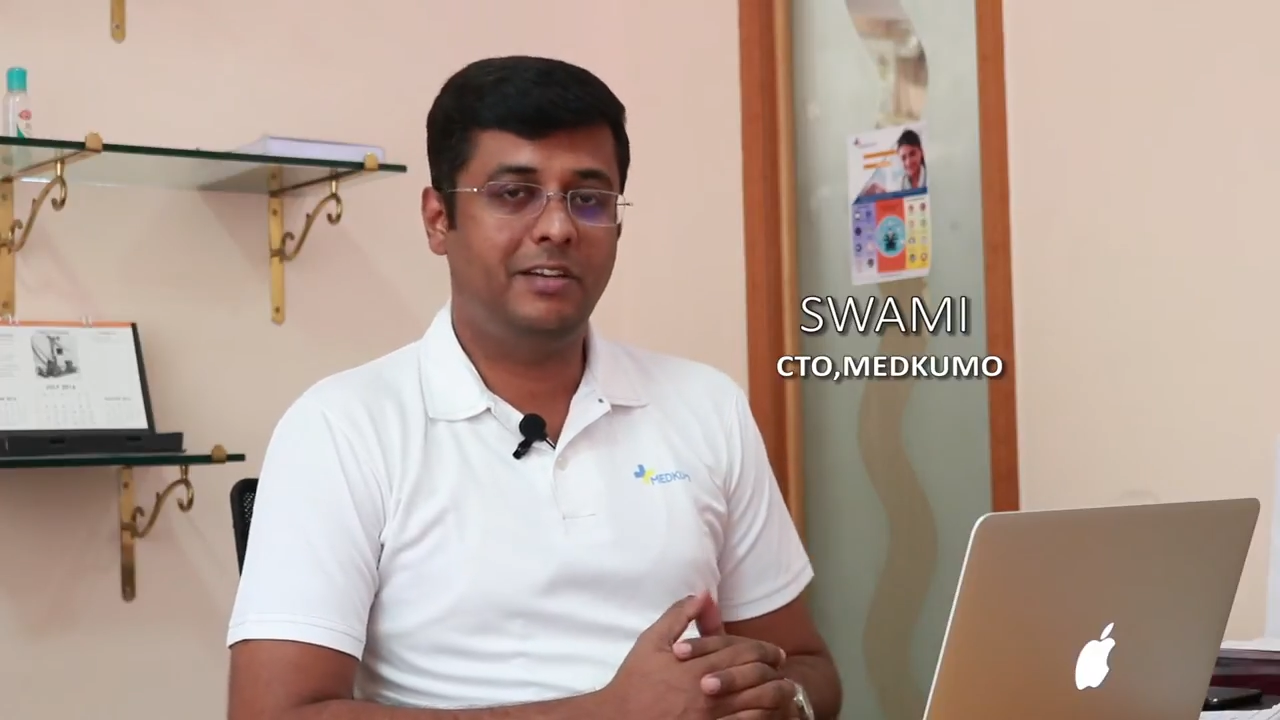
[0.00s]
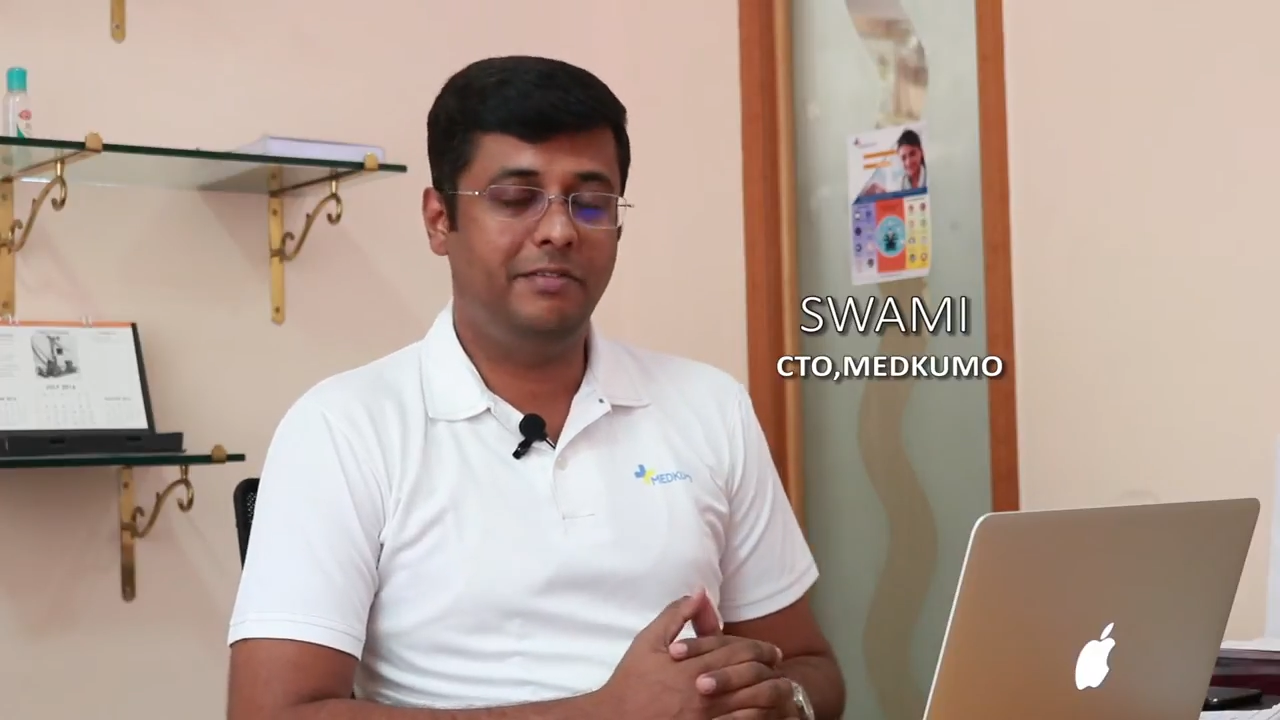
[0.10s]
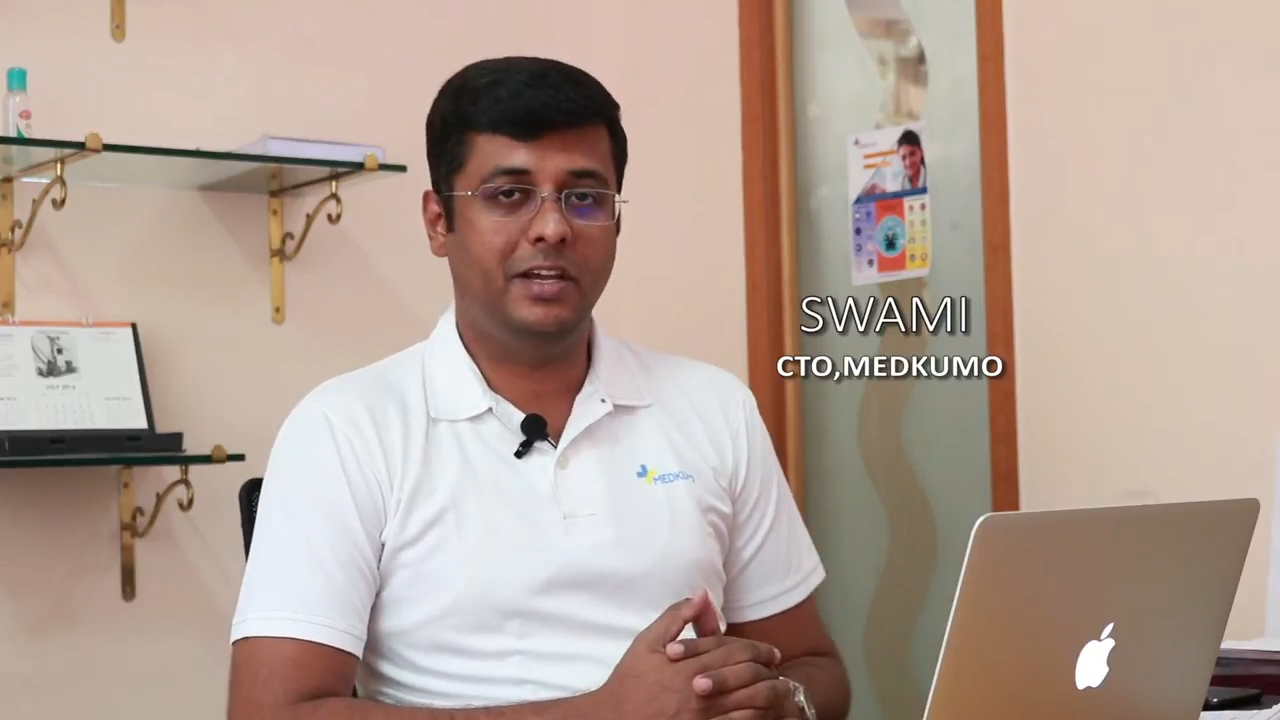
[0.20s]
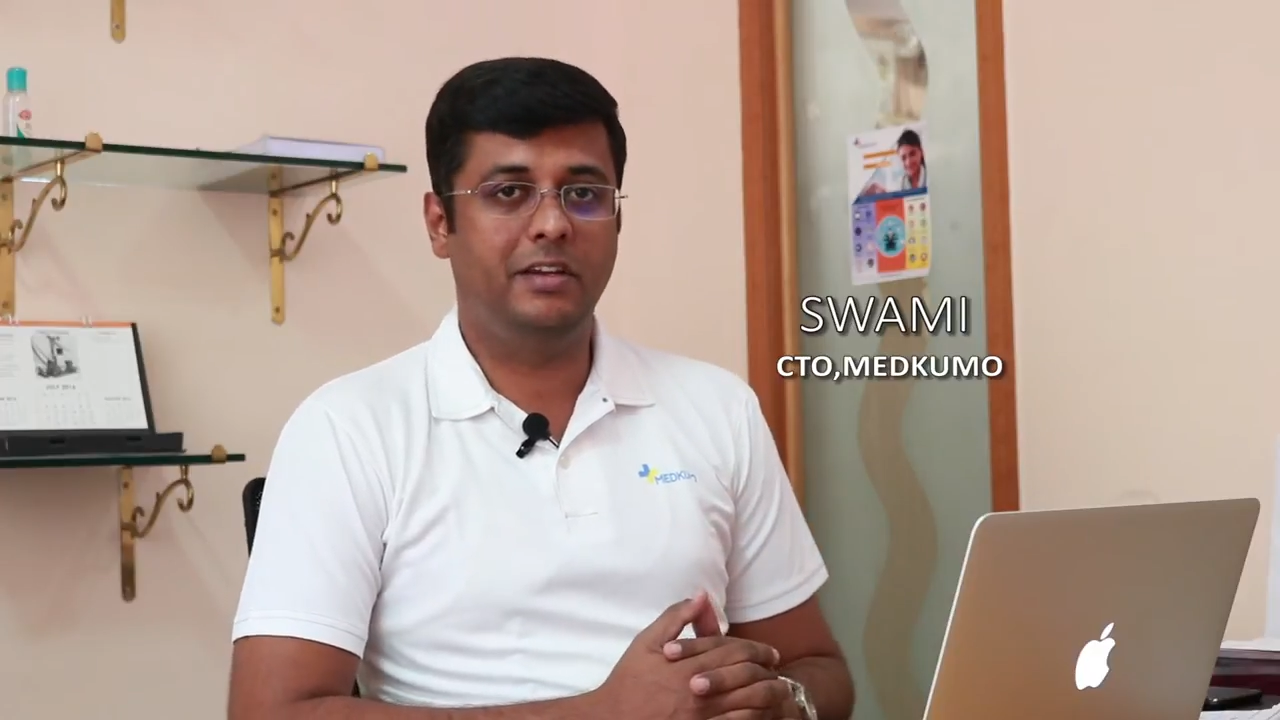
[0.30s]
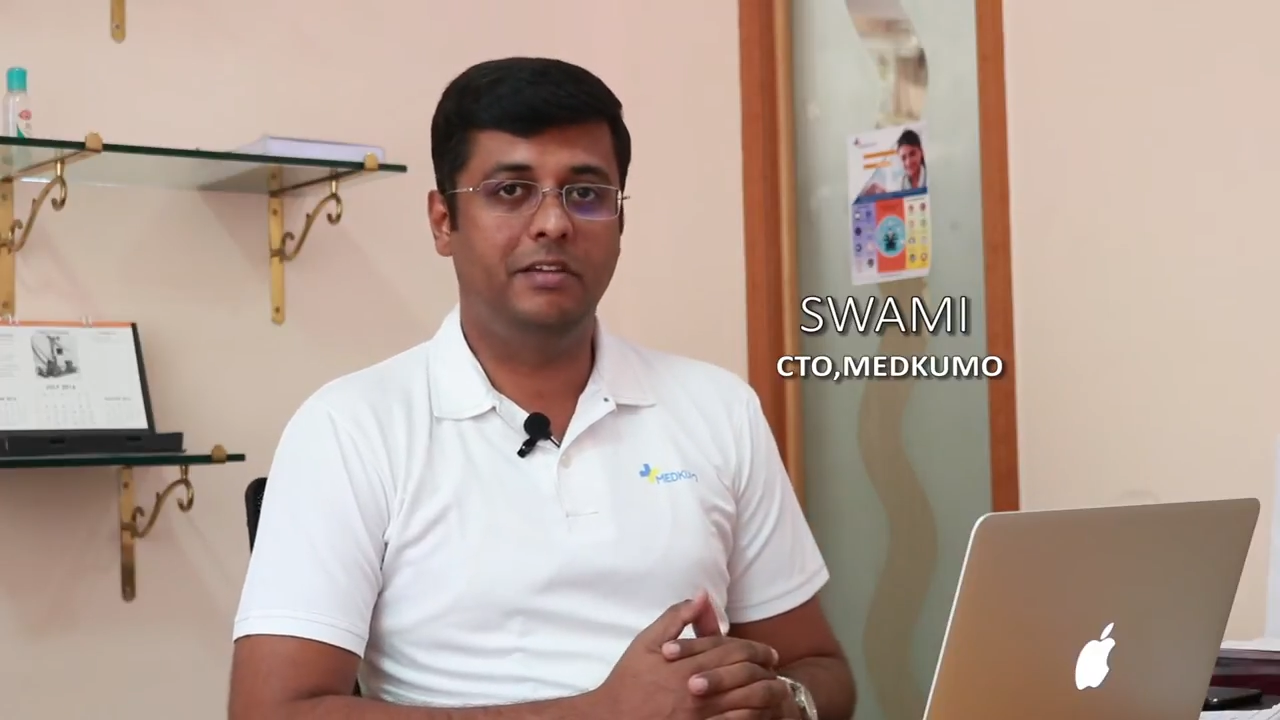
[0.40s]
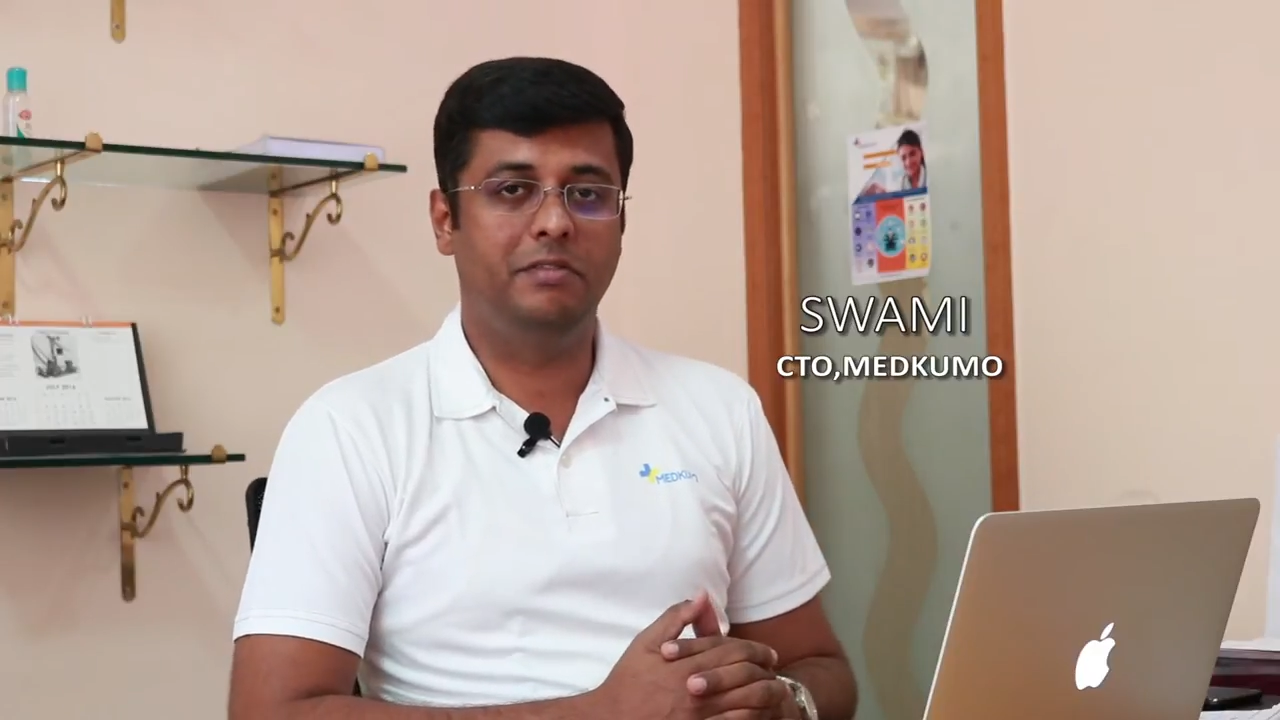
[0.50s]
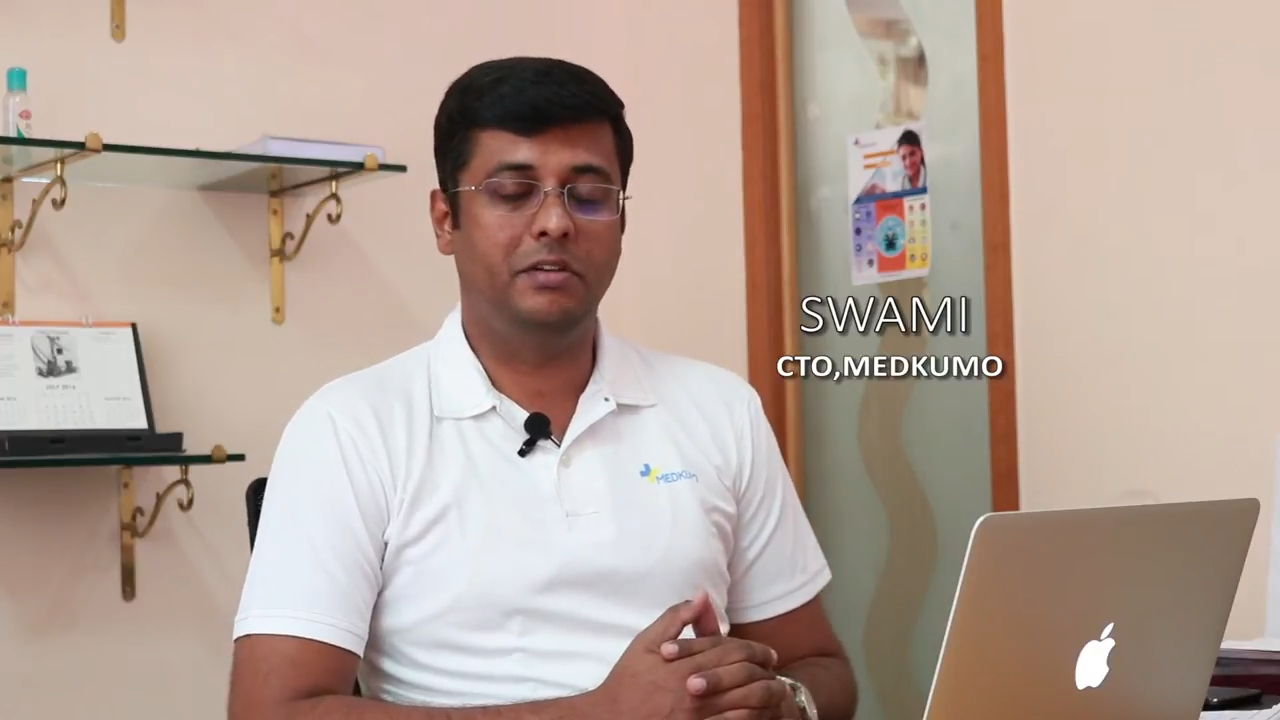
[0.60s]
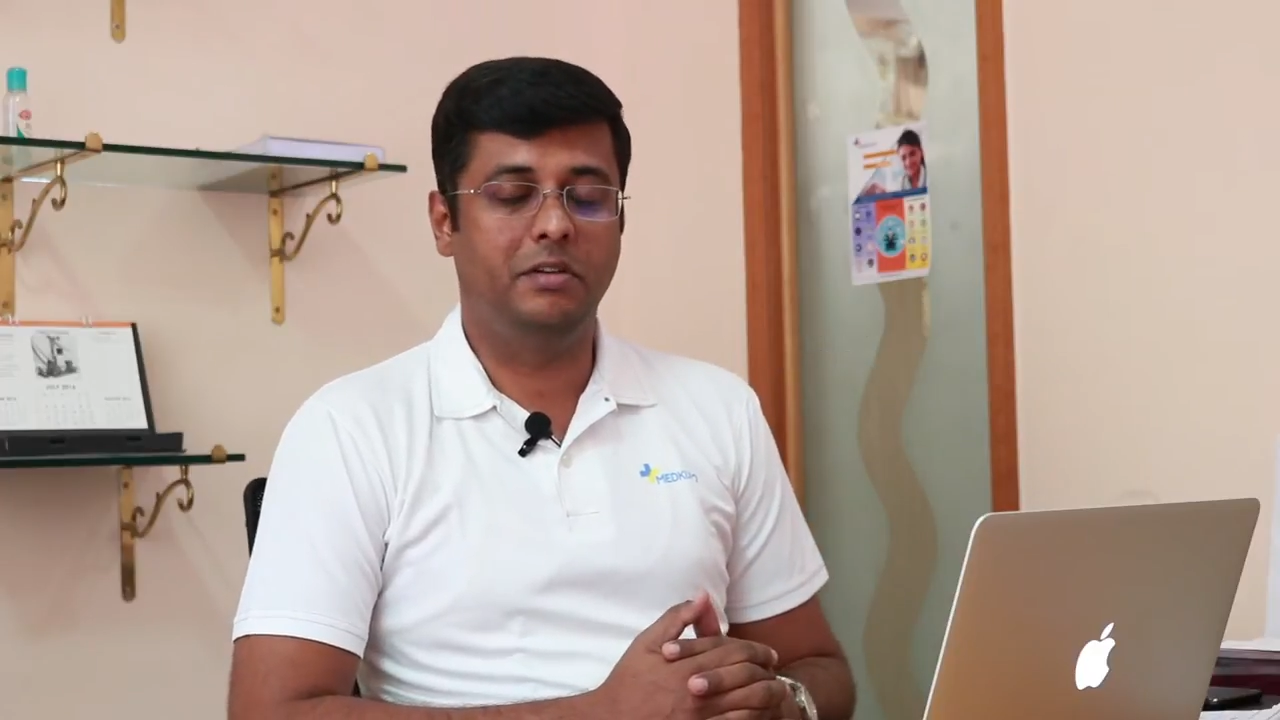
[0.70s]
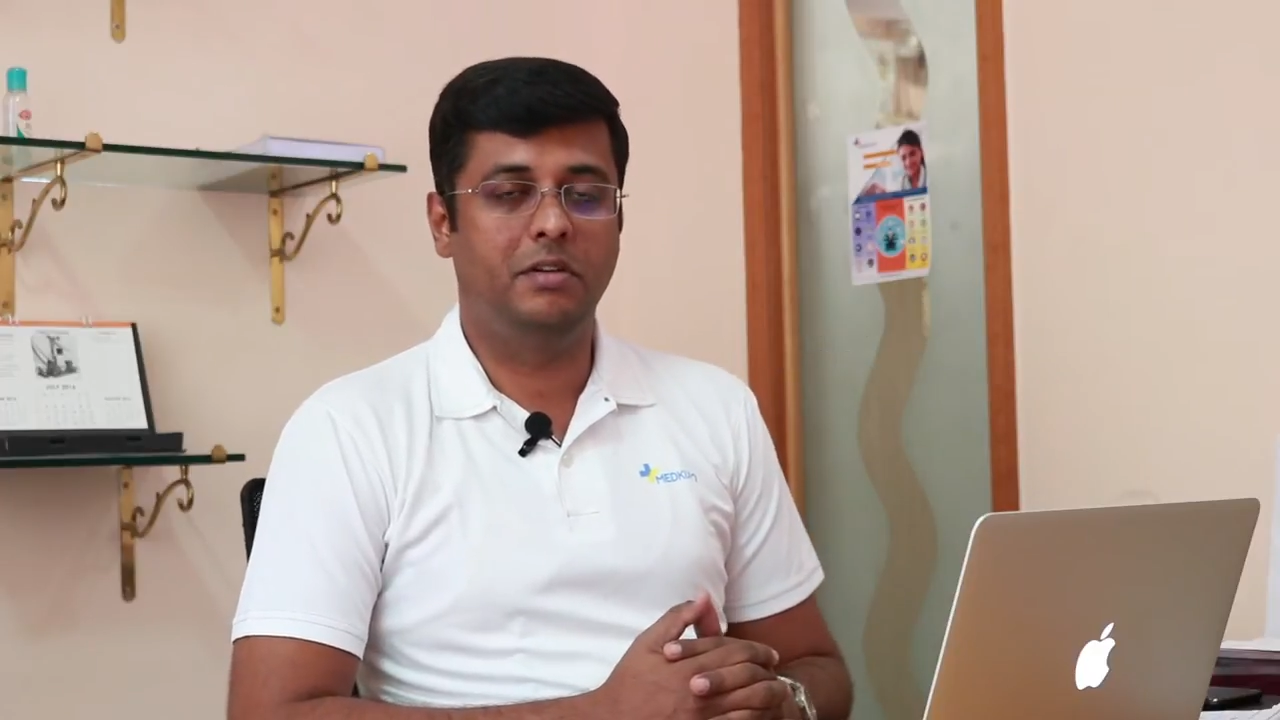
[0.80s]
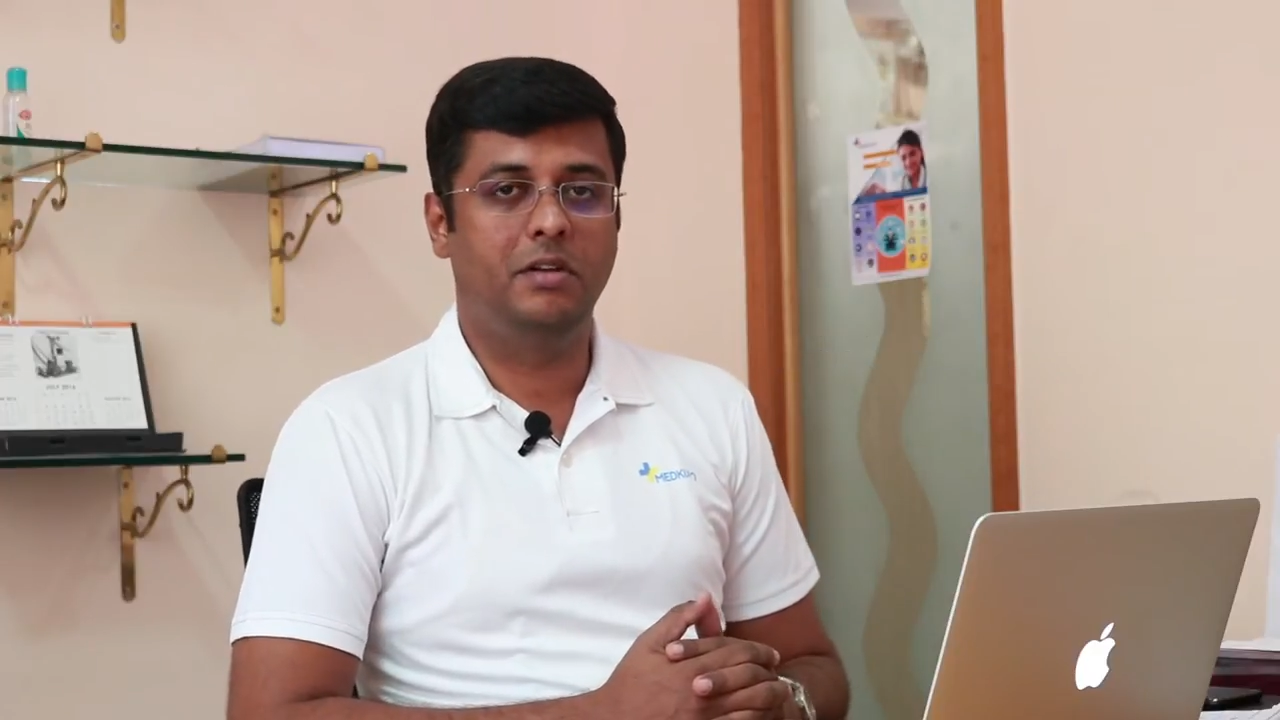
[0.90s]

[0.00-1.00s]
that we had given.